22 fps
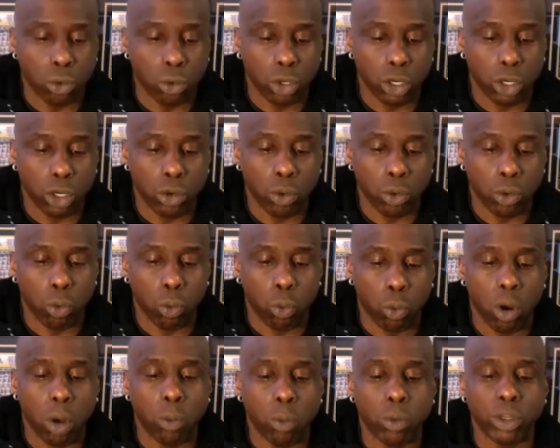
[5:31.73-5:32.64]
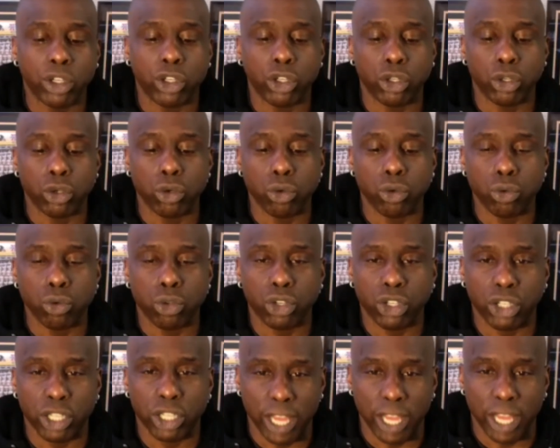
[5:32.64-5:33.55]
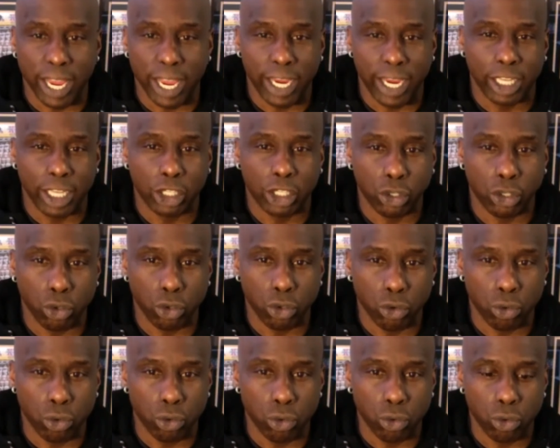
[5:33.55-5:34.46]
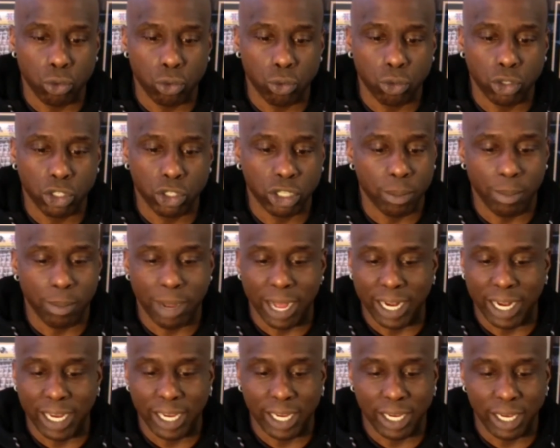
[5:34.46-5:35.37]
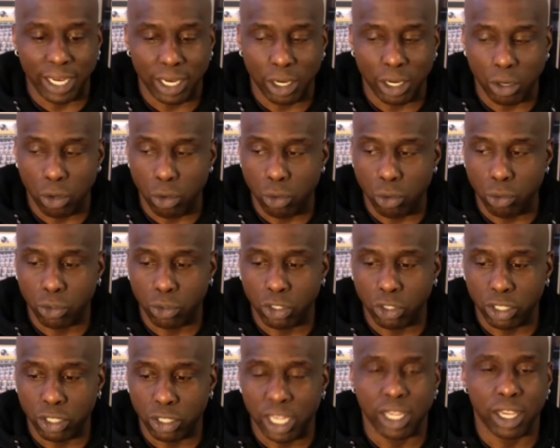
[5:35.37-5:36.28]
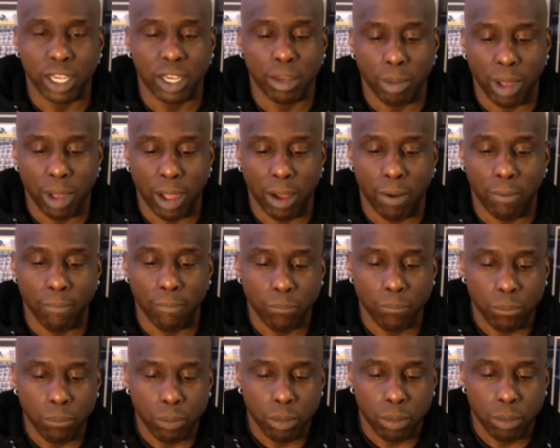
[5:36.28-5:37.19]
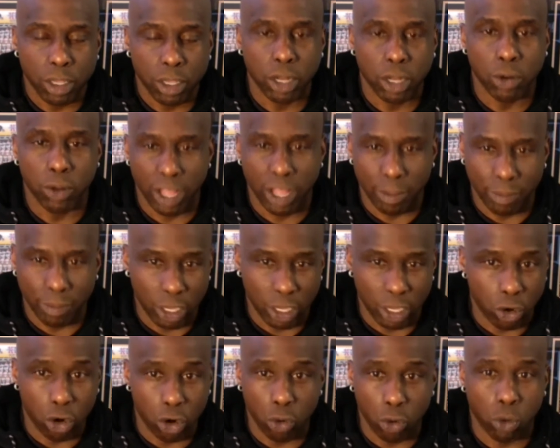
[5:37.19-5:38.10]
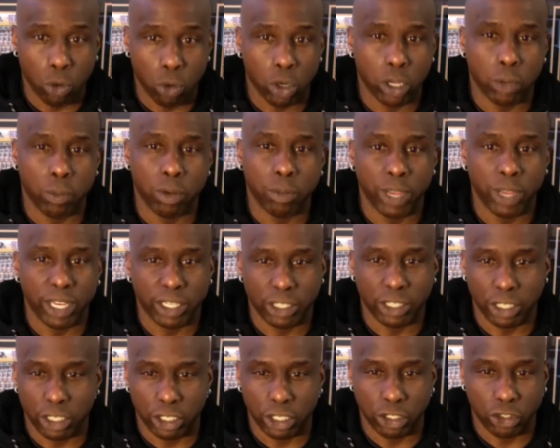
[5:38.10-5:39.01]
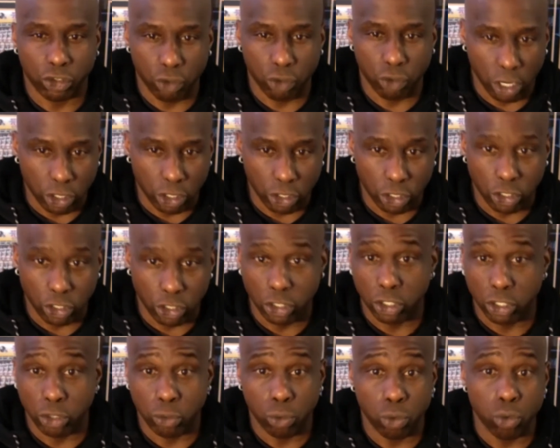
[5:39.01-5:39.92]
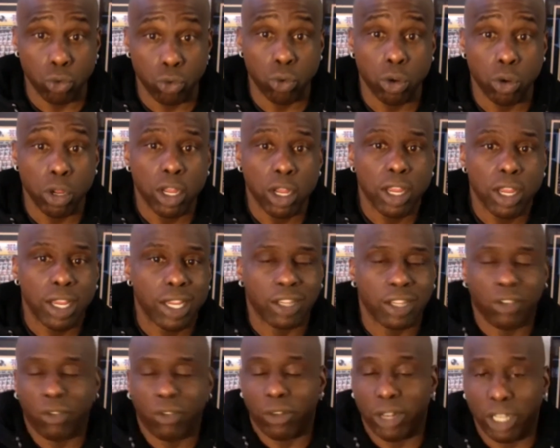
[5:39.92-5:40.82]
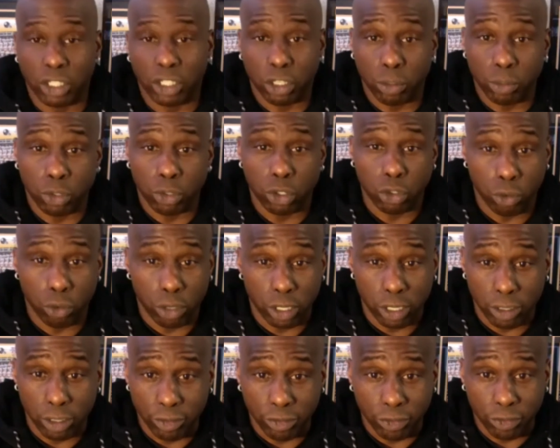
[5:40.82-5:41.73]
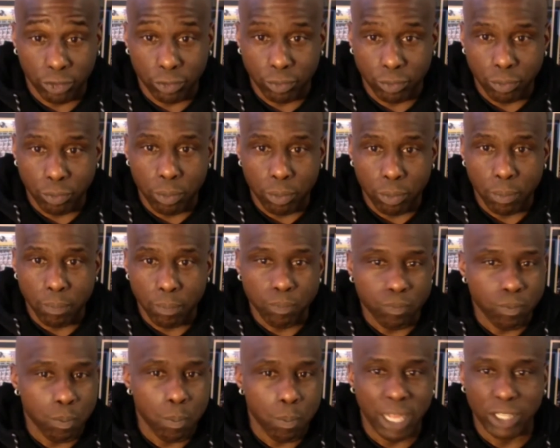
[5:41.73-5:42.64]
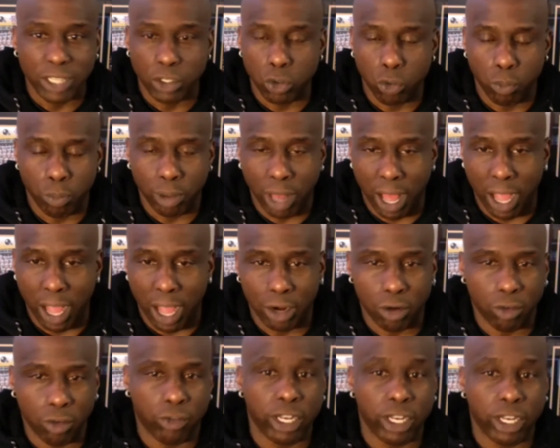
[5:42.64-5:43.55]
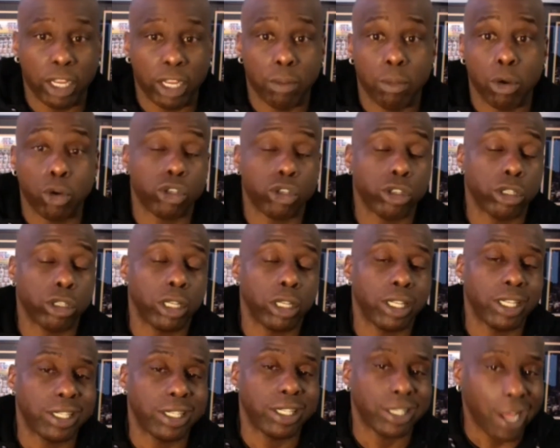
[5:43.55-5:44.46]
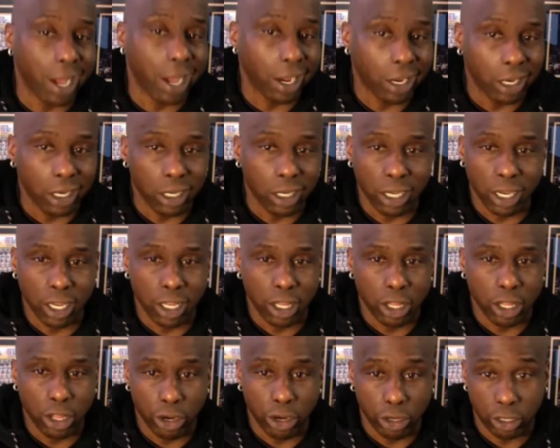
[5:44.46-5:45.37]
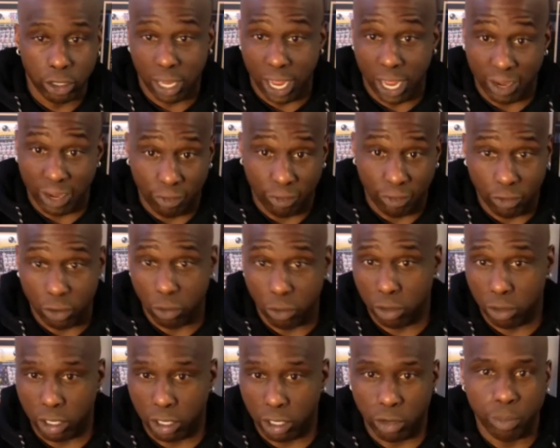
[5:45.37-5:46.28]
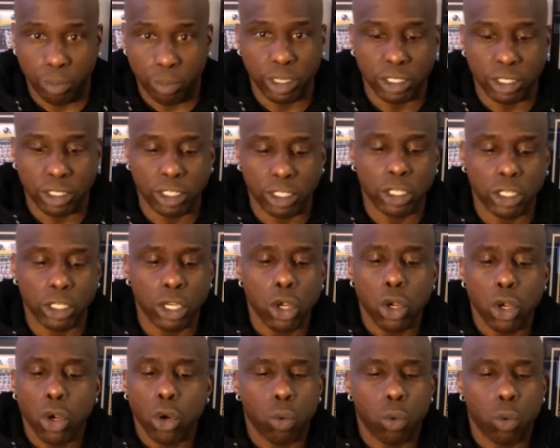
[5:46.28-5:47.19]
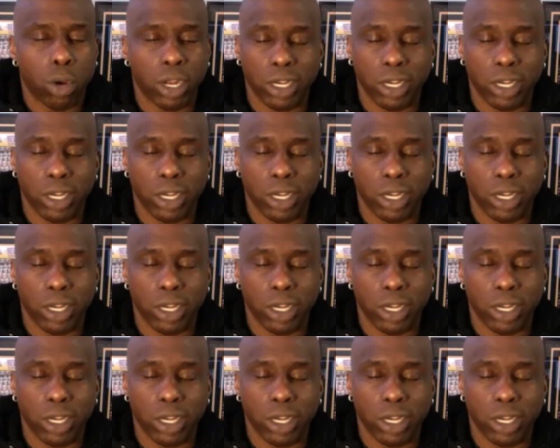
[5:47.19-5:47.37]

what would you say to somebody who's thinking about, MER, working with basic instructions, who is feeling some sort of mental block or feeling emotionally stuck in their life or in their business? What